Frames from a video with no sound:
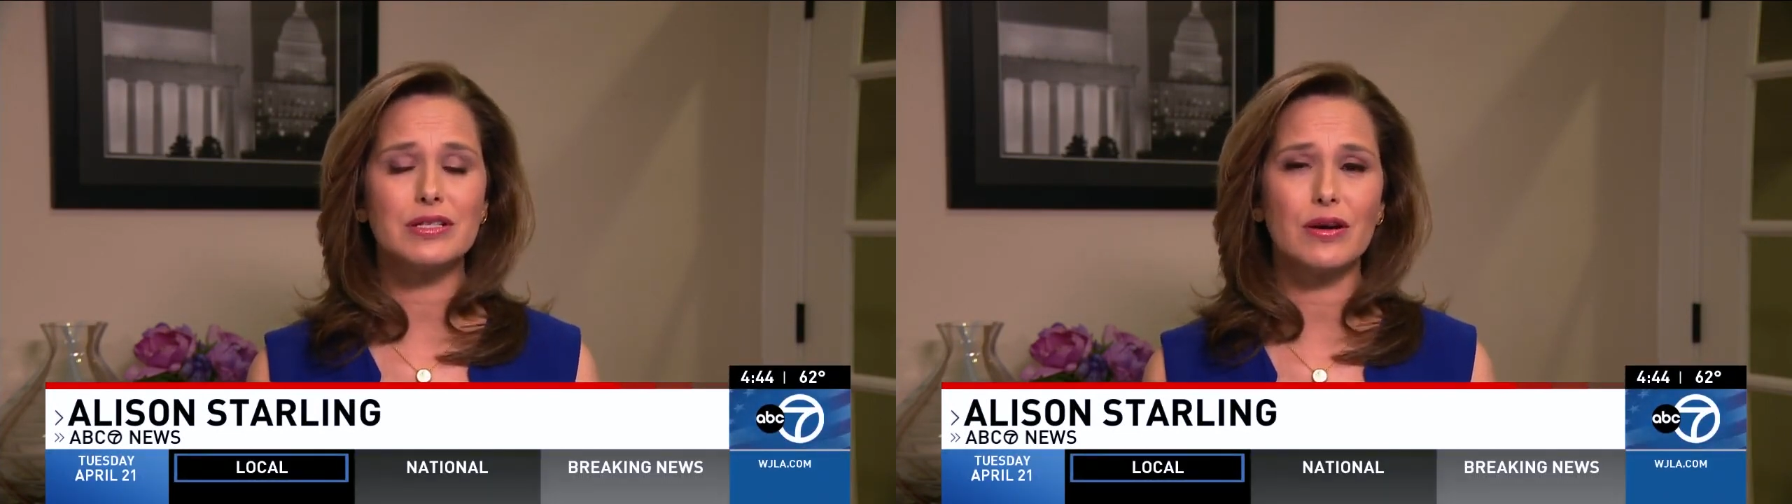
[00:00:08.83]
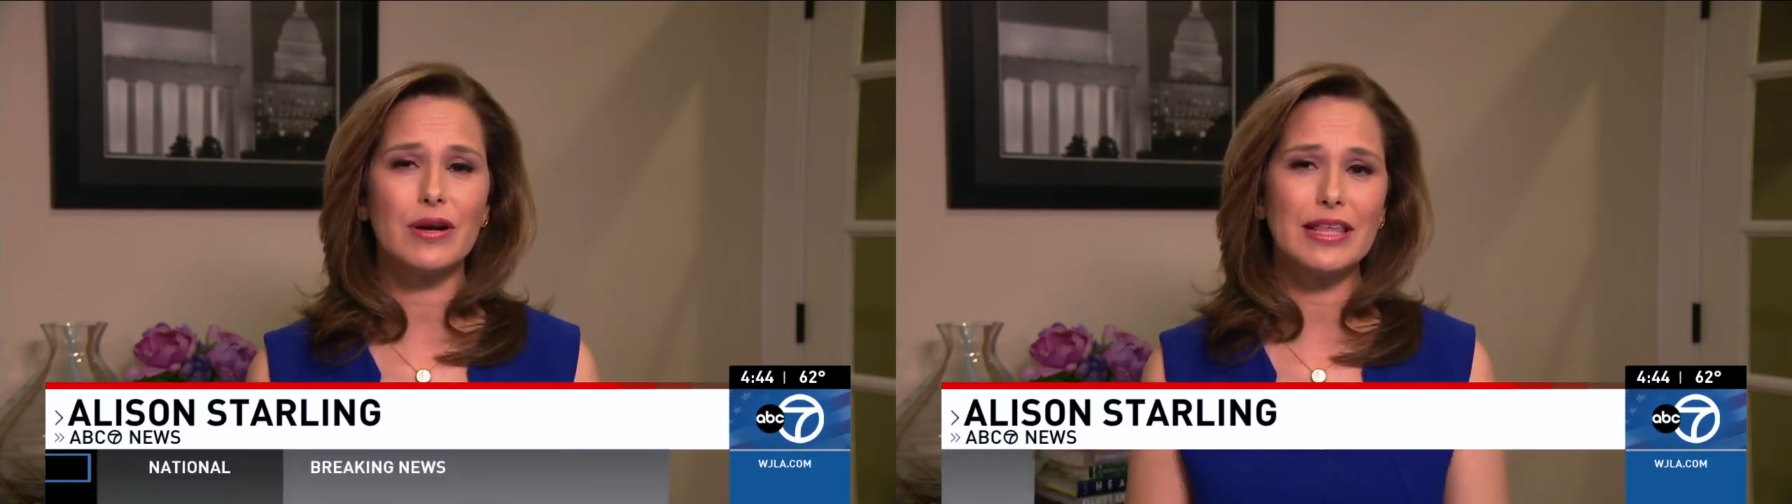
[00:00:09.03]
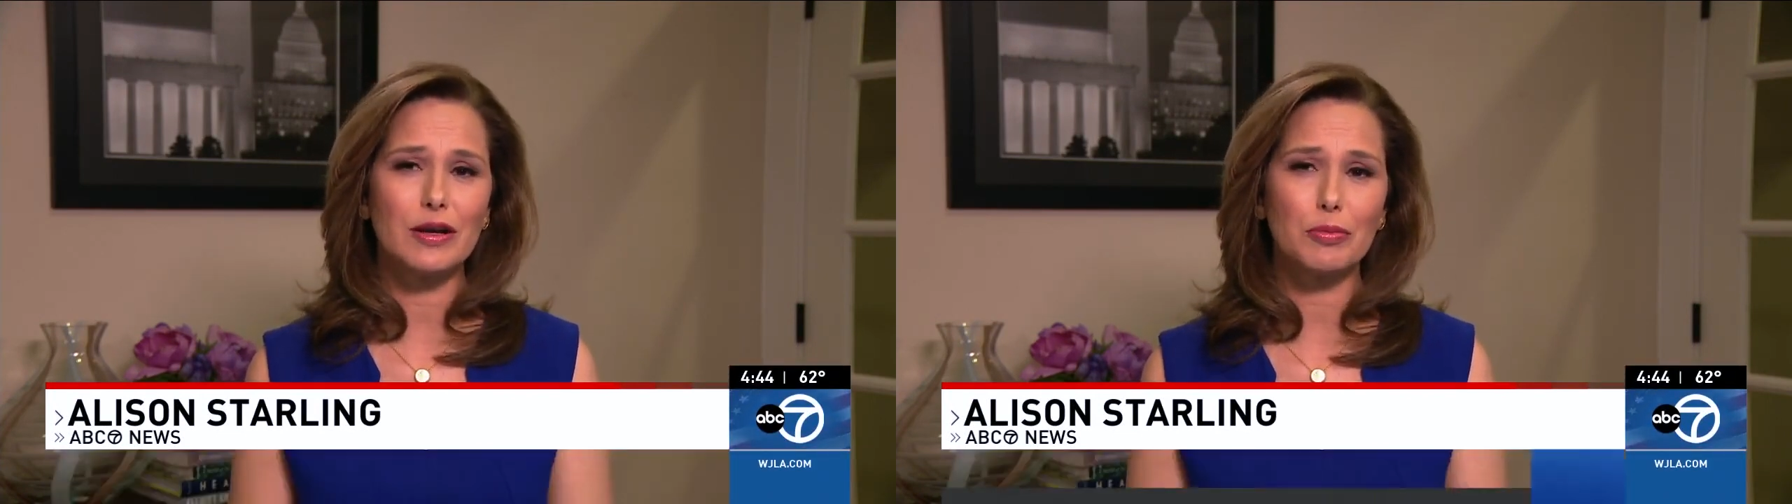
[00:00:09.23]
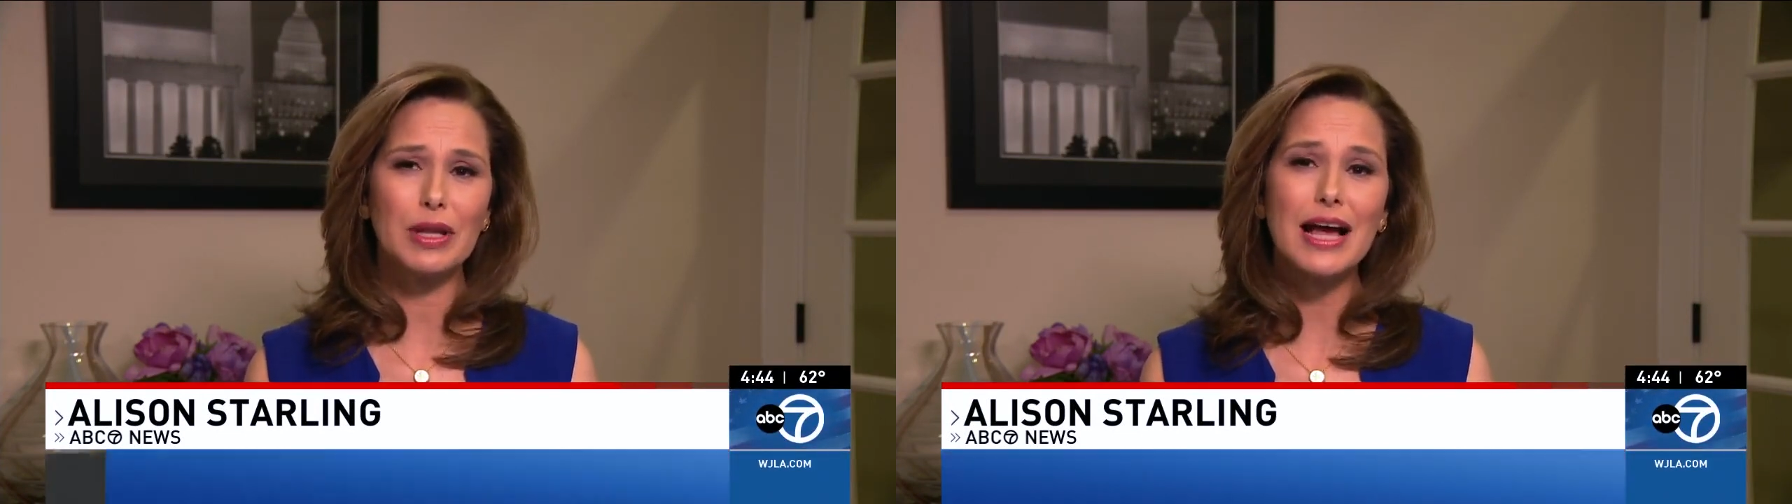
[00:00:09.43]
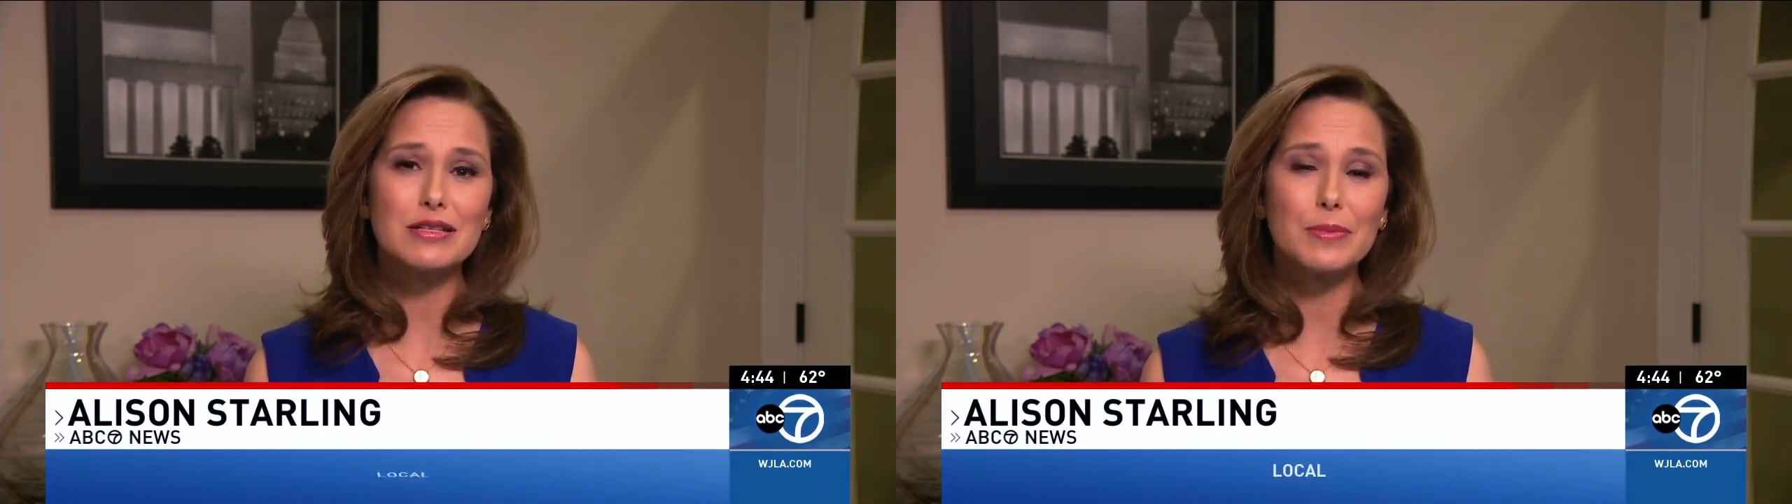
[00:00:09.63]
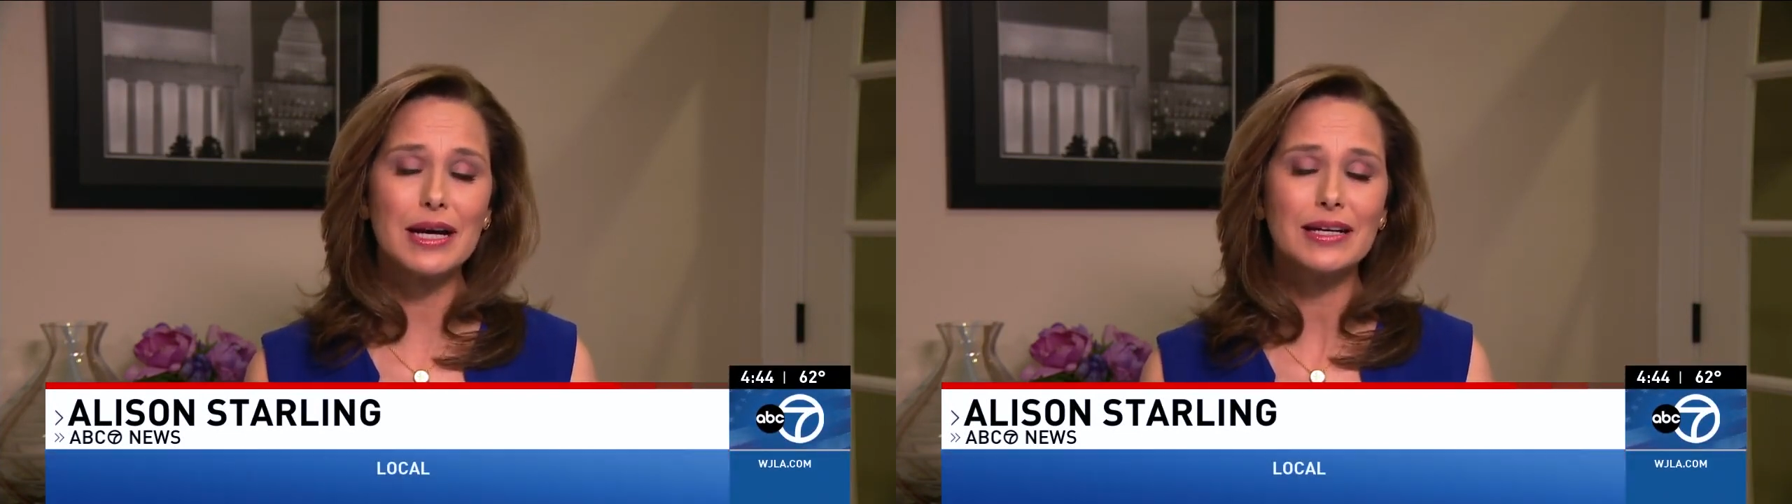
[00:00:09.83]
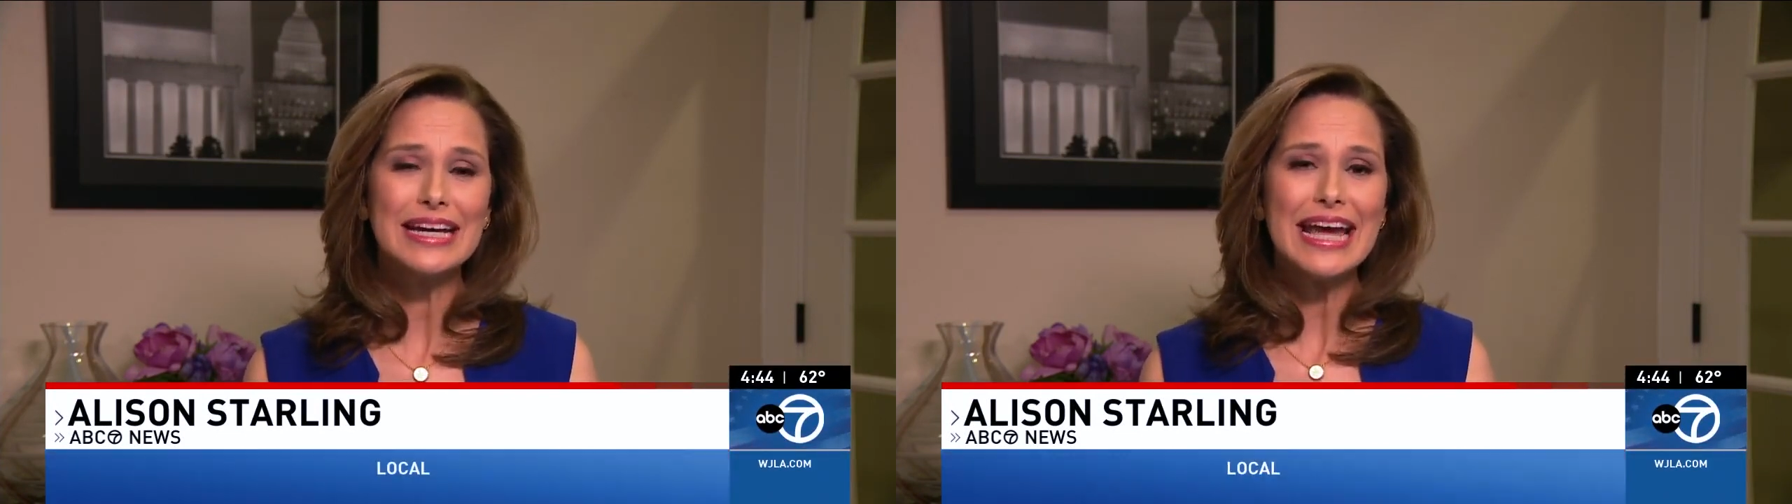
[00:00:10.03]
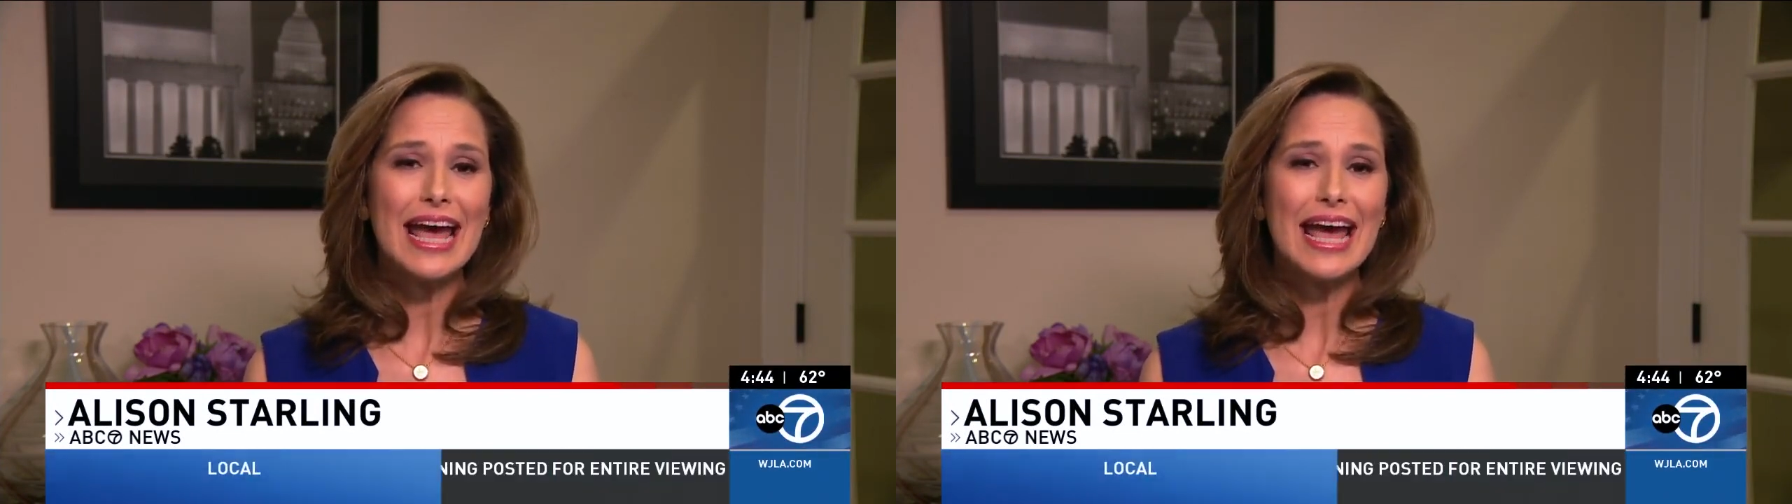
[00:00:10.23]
donate their plasma